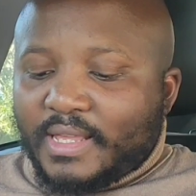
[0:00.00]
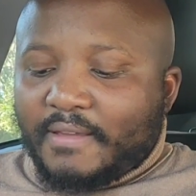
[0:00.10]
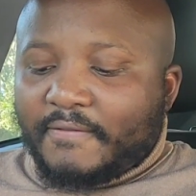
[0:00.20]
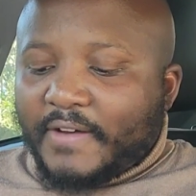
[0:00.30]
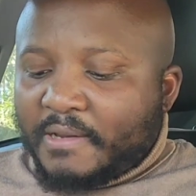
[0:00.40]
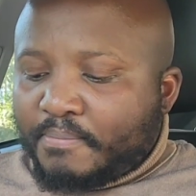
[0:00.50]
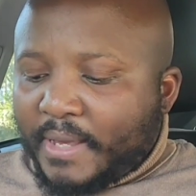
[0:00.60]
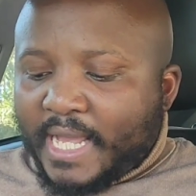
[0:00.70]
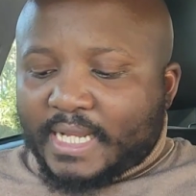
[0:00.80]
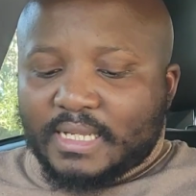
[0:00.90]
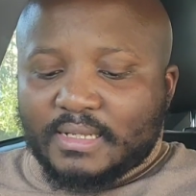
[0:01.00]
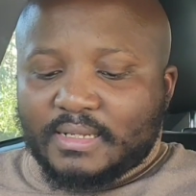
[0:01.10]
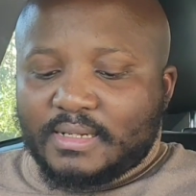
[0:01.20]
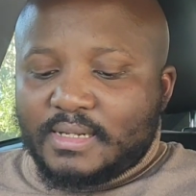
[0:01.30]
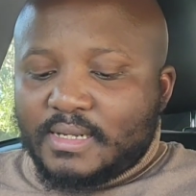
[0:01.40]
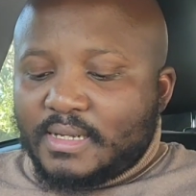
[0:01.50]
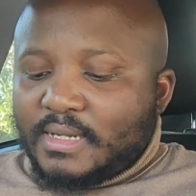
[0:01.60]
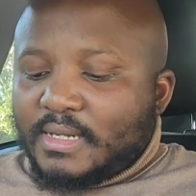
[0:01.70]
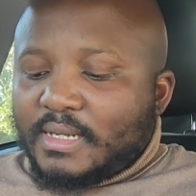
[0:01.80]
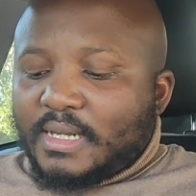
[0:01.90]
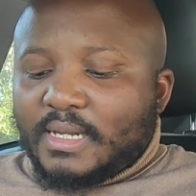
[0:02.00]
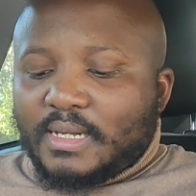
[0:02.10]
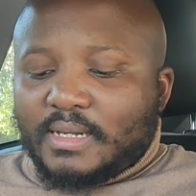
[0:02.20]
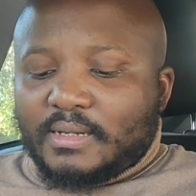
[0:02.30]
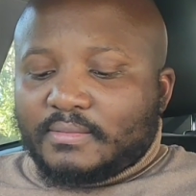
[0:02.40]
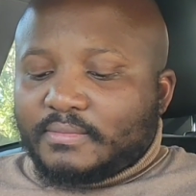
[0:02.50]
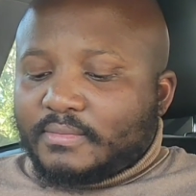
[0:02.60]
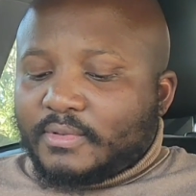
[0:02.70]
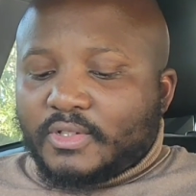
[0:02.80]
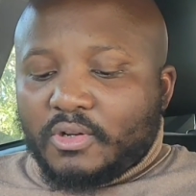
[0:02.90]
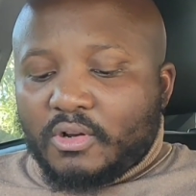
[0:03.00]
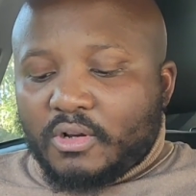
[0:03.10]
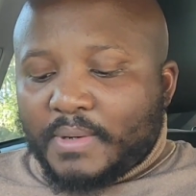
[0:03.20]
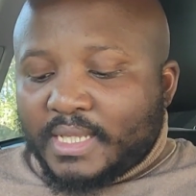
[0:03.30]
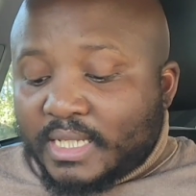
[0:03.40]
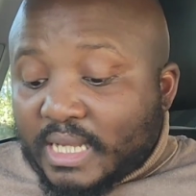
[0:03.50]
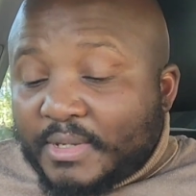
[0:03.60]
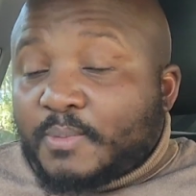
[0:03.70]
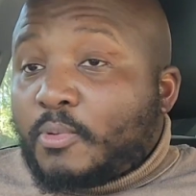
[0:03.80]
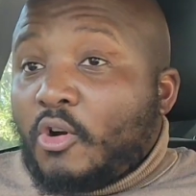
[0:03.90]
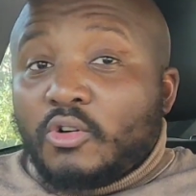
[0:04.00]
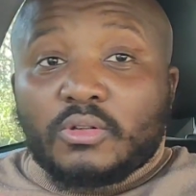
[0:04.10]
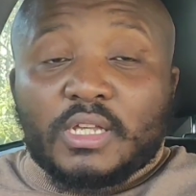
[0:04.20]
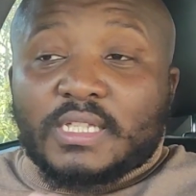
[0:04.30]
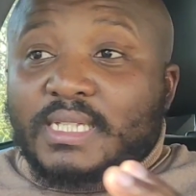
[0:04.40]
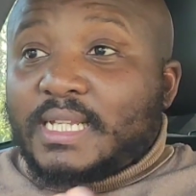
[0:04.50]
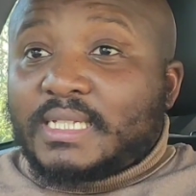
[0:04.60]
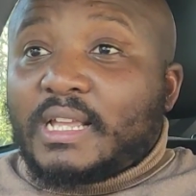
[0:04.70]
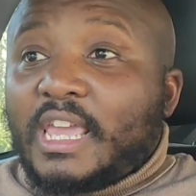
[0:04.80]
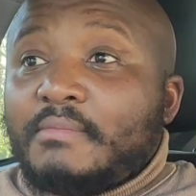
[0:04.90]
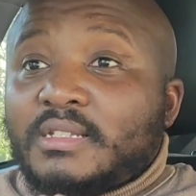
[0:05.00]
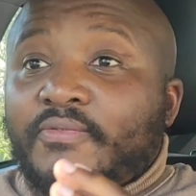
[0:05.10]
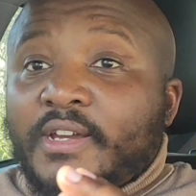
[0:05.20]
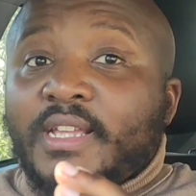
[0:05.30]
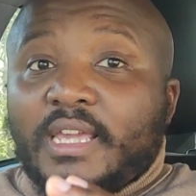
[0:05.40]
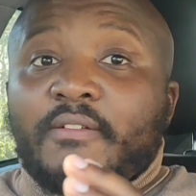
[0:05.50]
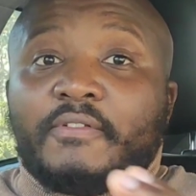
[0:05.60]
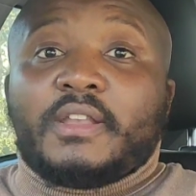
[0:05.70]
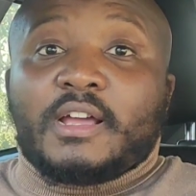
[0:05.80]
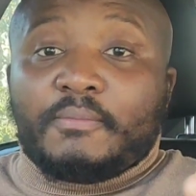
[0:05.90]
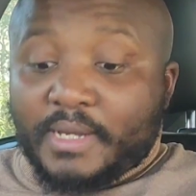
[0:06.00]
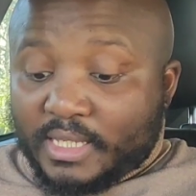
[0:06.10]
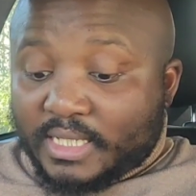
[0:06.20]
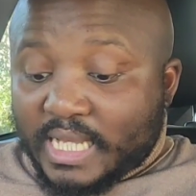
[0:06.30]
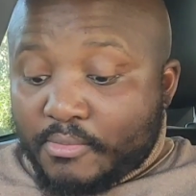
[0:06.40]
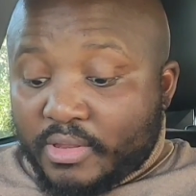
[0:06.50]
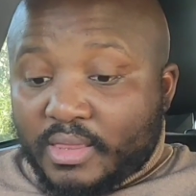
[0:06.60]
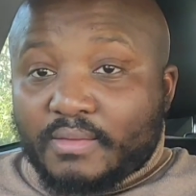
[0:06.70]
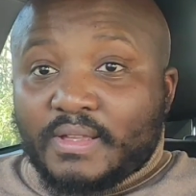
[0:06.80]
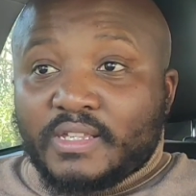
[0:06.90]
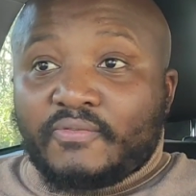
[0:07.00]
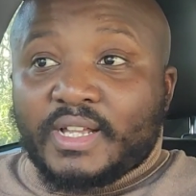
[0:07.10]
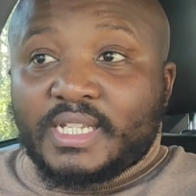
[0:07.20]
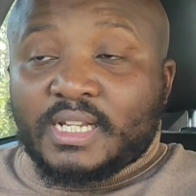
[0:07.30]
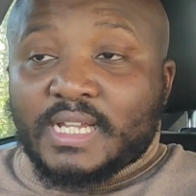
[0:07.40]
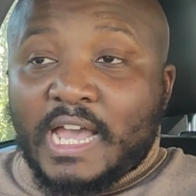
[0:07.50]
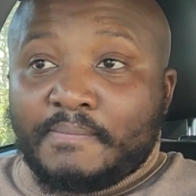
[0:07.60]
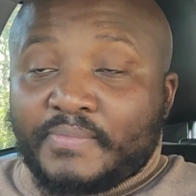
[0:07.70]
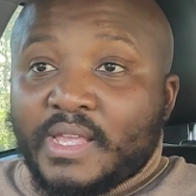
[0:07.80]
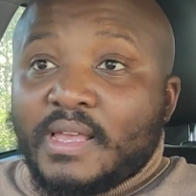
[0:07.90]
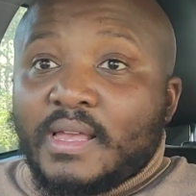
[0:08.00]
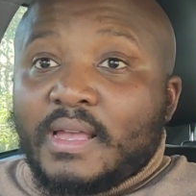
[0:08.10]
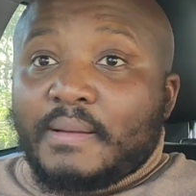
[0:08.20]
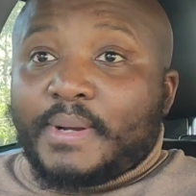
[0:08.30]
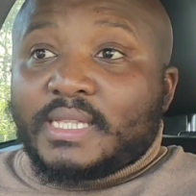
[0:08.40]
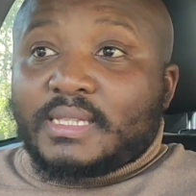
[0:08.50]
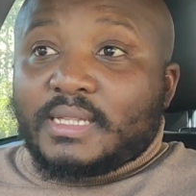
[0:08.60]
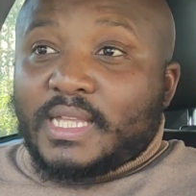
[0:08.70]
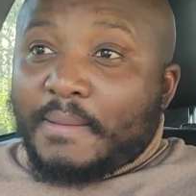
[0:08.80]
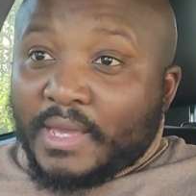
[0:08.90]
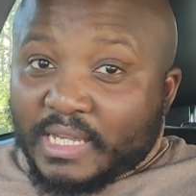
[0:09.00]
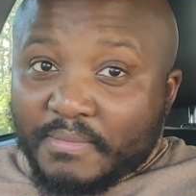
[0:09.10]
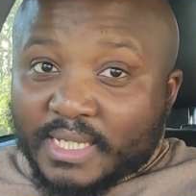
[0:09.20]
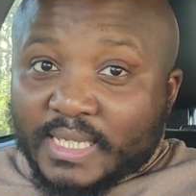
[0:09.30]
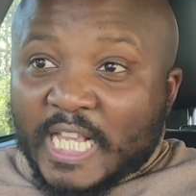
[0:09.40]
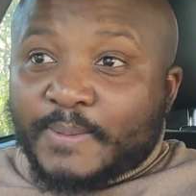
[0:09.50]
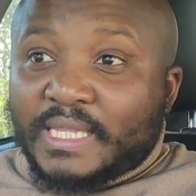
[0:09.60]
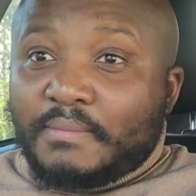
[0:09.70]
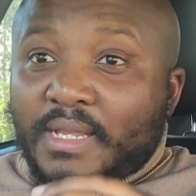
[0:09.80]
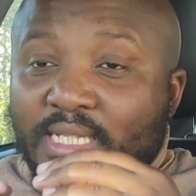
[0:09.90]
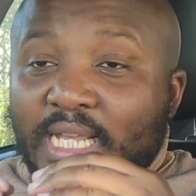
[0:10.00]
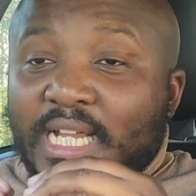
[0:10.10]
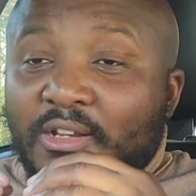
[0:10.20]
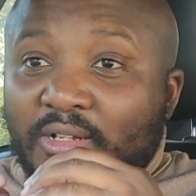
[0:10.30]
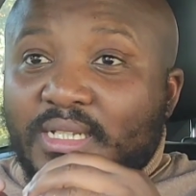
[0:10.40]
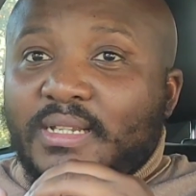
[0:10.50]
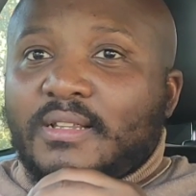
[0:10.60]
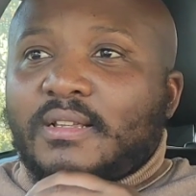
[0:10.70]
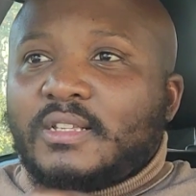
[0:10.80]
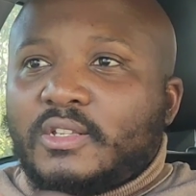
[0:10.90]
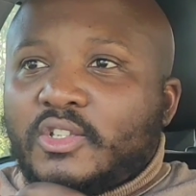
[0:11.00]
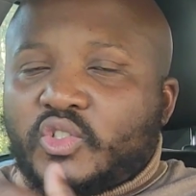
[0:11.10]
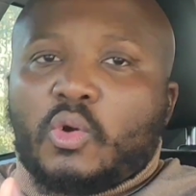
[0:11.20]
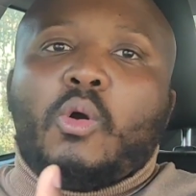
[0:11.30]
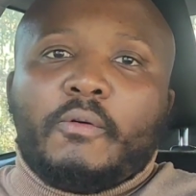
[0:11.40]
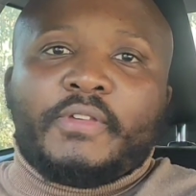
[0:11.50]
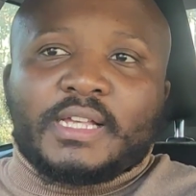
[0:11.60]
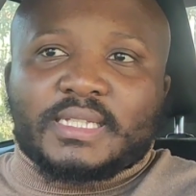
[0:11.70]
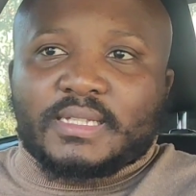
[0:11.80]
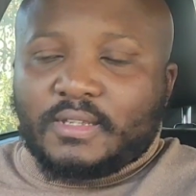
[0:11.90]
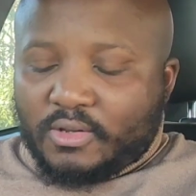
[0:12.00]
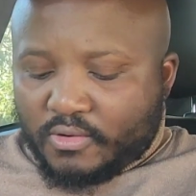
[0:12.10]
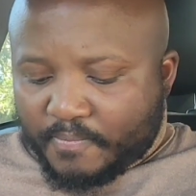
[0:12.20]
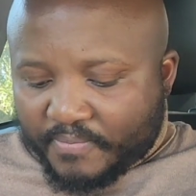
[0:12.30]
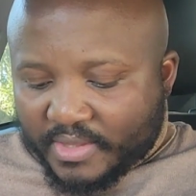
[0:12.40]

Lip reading: They fight back. So by this time it's just the game is very even now by this time by this fatigue time. But they are making mistakes, but the mistakes are not so obvious, you know.